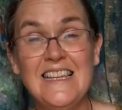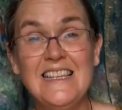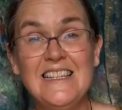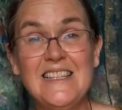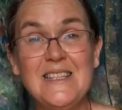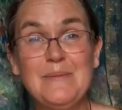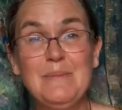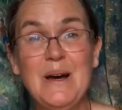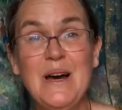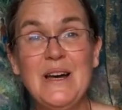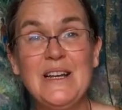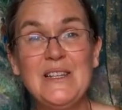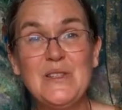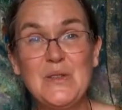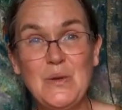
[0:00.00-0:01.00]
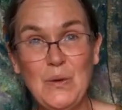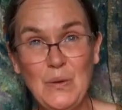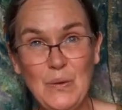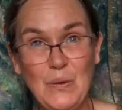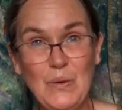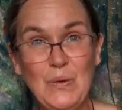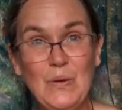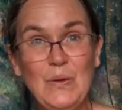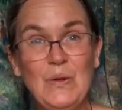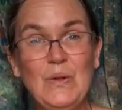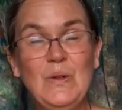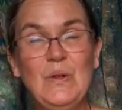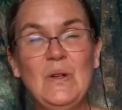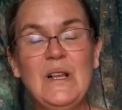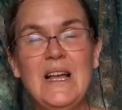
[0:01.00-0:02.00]
is my
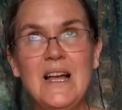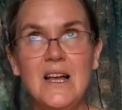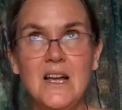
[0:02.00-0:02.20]
school.